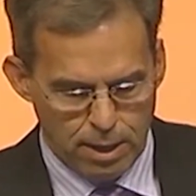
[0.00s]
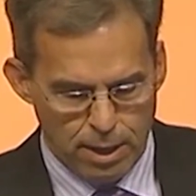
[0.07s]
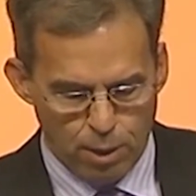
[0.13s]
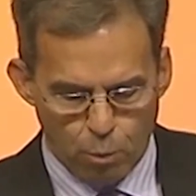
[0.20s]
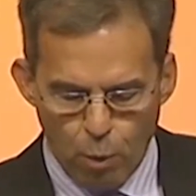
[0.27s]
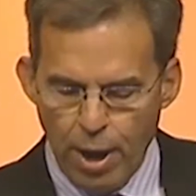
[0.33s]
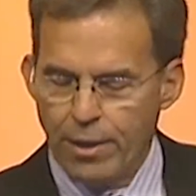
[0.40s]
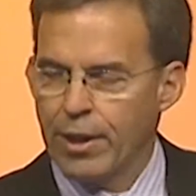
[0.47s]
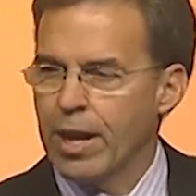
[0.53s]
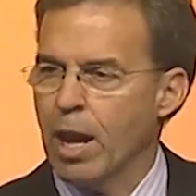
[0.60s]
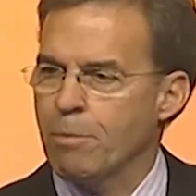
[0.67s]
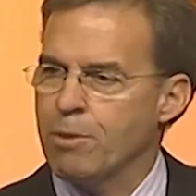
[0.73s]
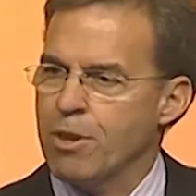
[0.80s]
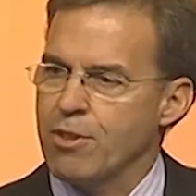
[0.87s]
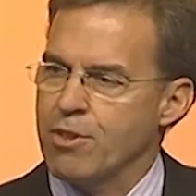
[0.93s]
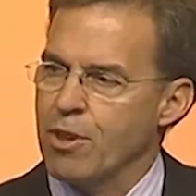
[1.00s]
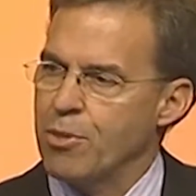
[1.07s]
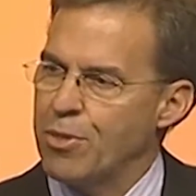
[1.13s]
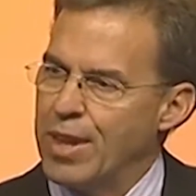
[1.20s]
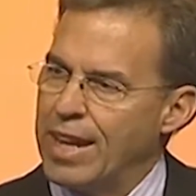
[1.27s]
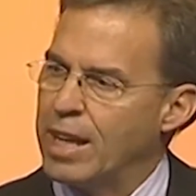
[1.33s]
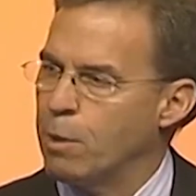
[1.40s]
in a way that helps us to
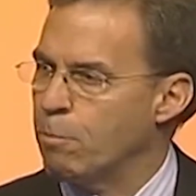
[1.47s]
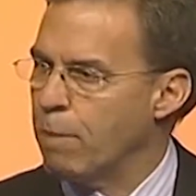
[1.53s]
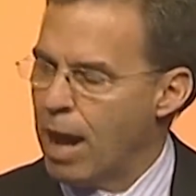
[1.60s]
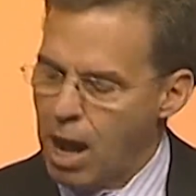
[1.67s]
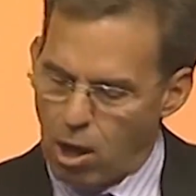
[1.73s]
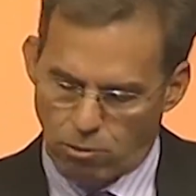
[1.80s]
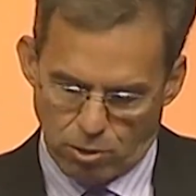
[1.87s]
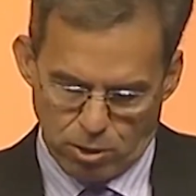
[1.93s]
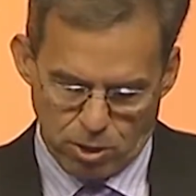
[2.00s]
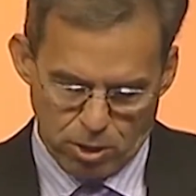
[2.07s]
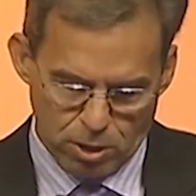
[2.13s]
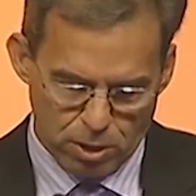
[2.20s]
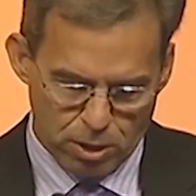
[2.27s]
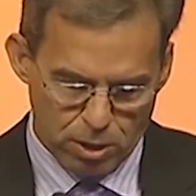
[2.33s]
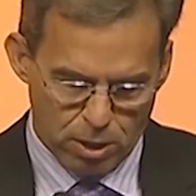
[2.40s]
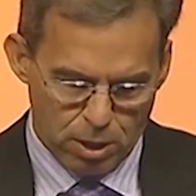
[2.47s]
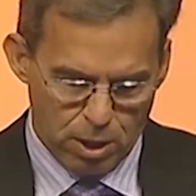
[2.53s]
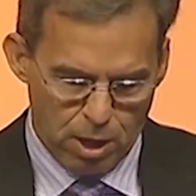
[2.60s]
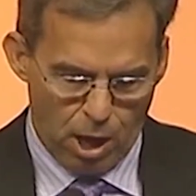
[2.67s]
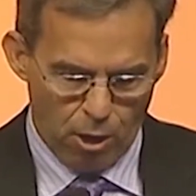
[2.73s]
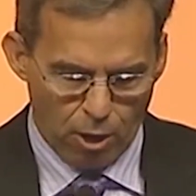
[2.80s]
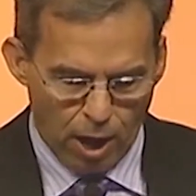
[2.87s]
think about
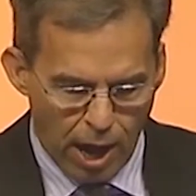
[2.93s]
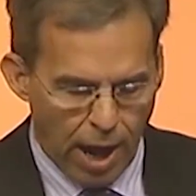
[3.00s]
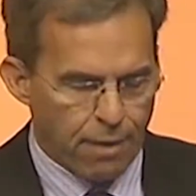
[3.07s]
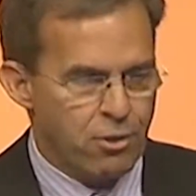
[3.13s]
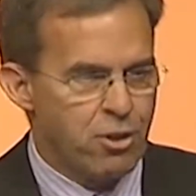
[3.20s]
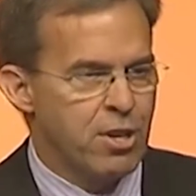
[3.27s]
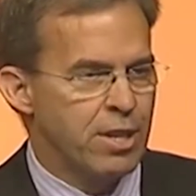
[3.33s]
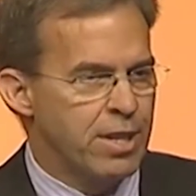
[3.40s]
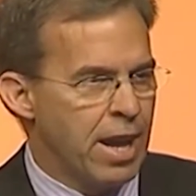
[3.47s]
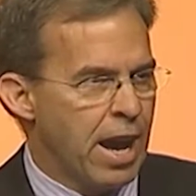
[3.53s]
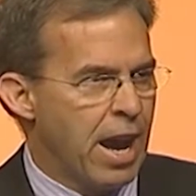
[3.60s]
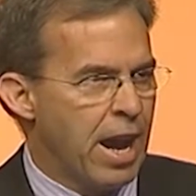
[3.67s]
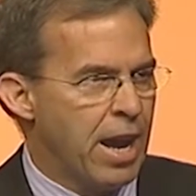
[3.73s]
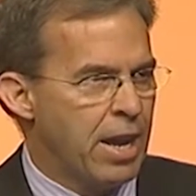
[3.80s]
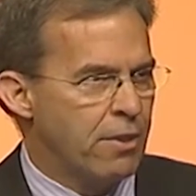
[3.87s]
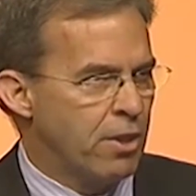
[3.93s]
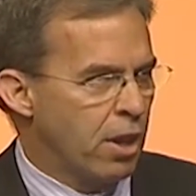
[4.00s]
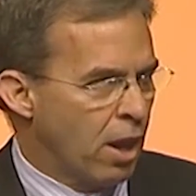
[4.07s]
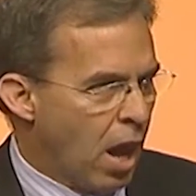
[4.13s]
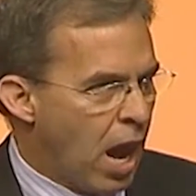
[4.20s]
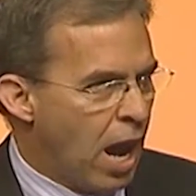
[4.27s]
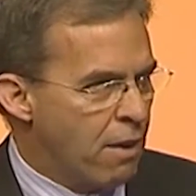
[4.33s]
our lives today and the
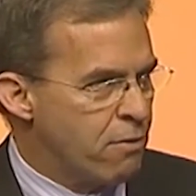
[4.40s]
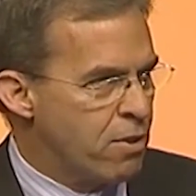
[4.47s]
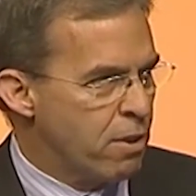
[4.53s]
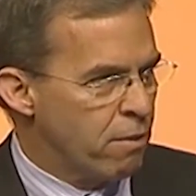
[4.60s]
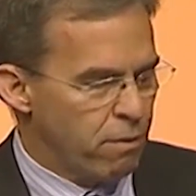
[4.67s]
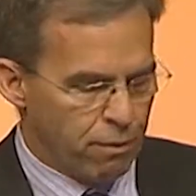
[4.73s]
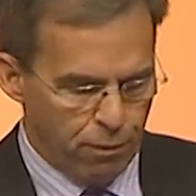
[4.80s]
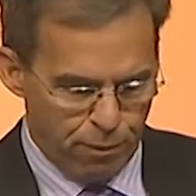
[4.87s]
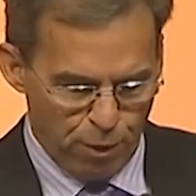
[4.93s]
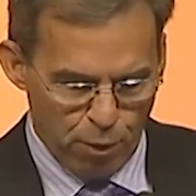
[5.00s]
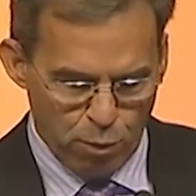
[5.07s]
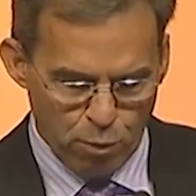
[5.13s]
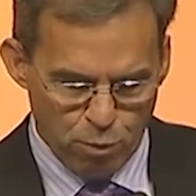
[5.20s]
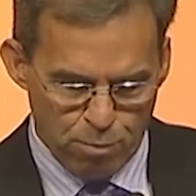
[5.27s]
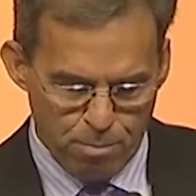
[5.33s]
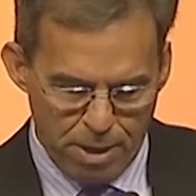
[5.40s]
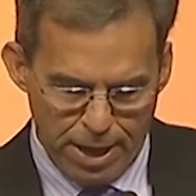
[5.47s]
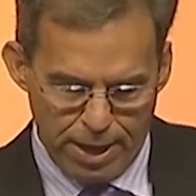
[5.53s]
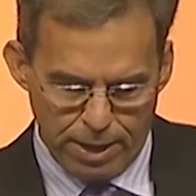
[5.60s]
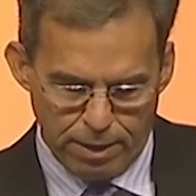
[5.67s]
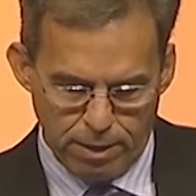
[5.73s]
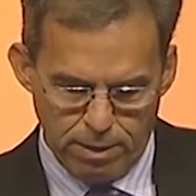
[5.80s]
lives of those
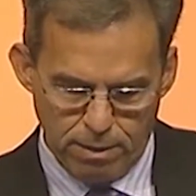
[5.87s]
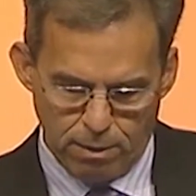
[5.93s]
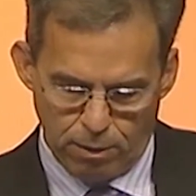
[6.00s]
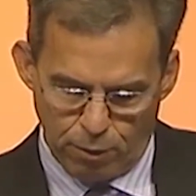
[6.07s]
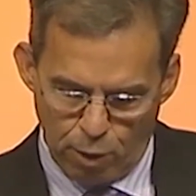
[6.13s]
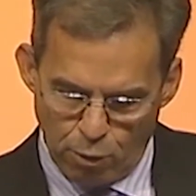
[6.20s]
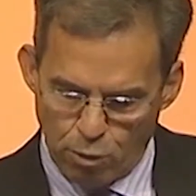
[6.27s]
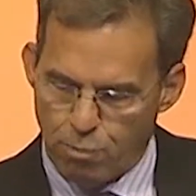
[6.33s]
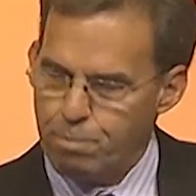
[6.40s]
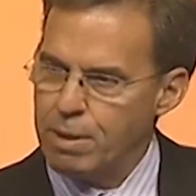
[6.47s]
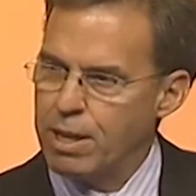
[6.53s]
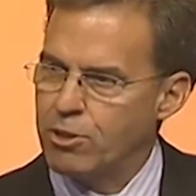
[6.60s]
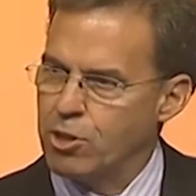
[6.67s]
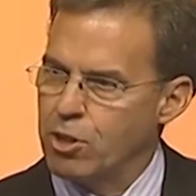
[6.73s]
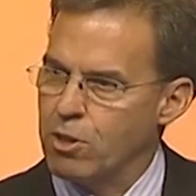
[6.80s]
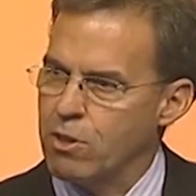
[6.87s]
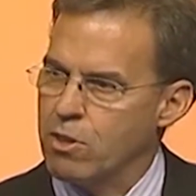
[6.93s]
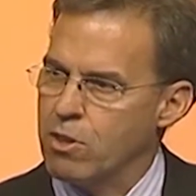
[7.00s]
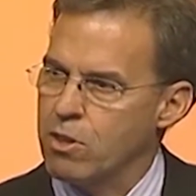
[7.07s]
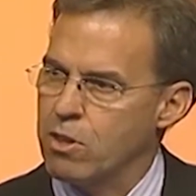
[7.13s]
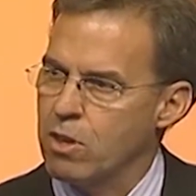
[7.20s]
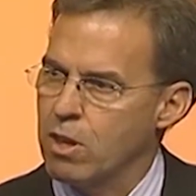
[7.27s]
men on those
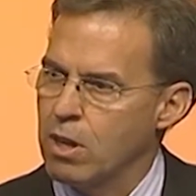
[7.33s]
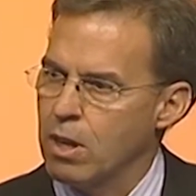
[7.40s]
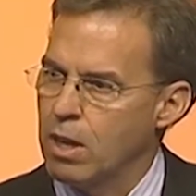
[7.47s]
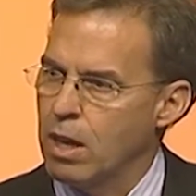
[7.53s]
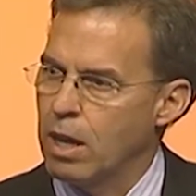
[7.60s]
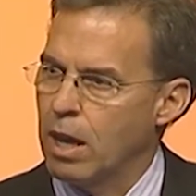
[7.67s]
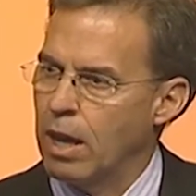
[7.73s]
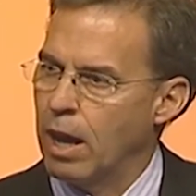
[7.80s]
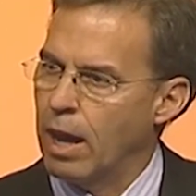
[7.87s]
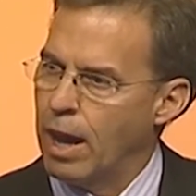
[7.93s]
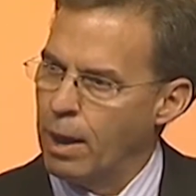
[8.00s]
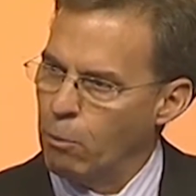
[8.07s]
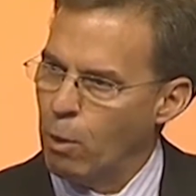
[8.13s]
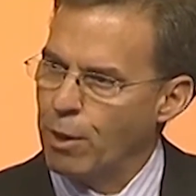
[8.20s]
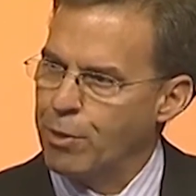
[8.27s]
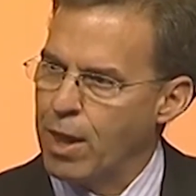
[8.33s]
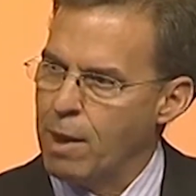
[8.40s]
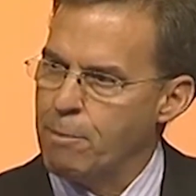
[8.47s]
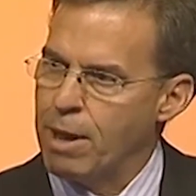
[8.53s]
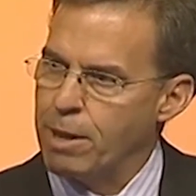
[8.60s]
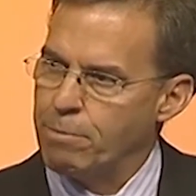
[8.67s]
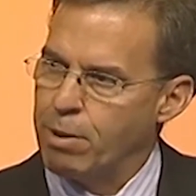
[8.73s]
beaches and what they
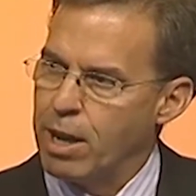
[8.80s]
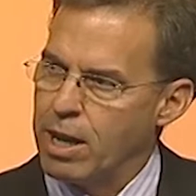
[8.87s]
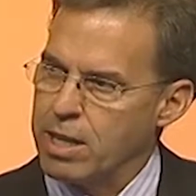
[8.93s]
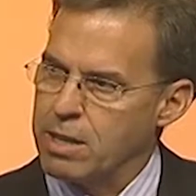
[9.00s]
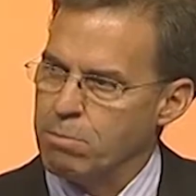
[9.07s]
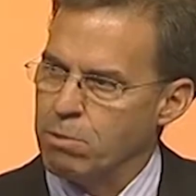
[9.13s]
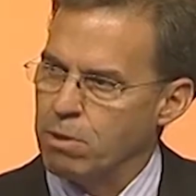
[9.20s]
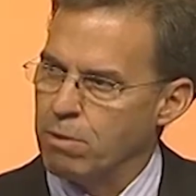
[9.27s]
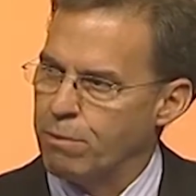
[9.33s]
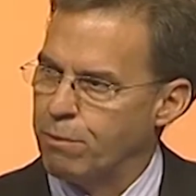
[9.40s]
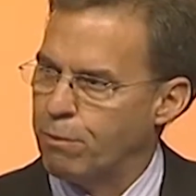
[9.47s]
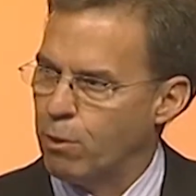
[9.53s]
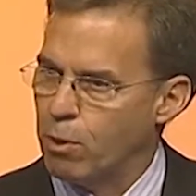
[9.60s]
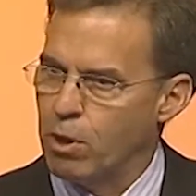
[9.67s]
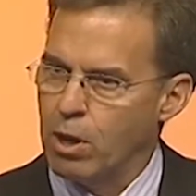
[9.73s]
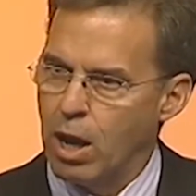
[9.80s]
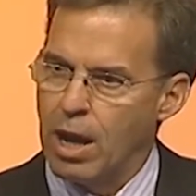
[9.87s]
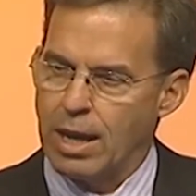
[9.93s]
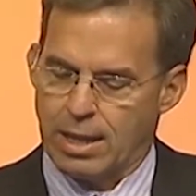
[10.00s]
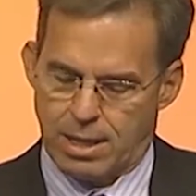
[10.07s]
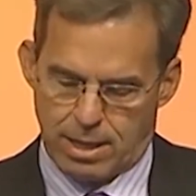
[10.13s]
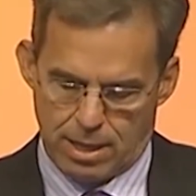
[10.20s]
made possible for
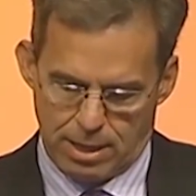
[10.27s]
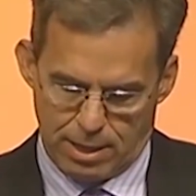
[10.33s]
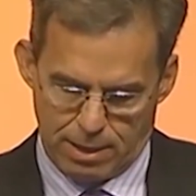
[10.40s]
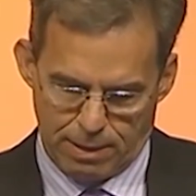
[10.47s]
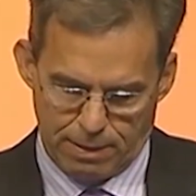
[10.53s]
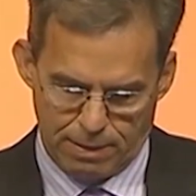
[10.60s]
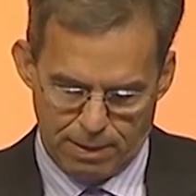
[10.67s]
us.